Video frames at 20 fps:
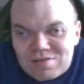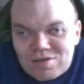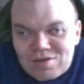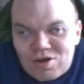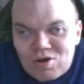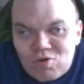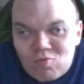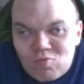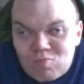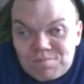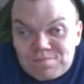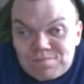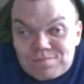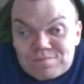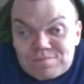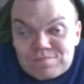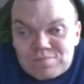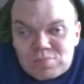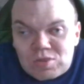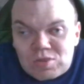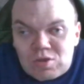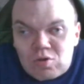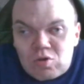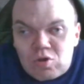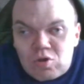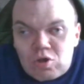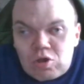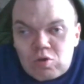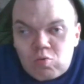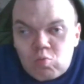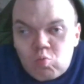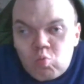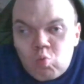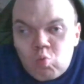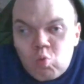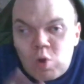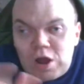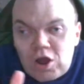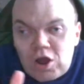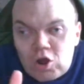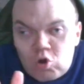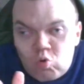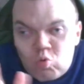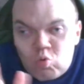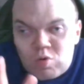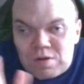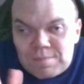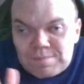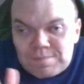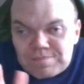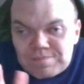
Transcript: So, well.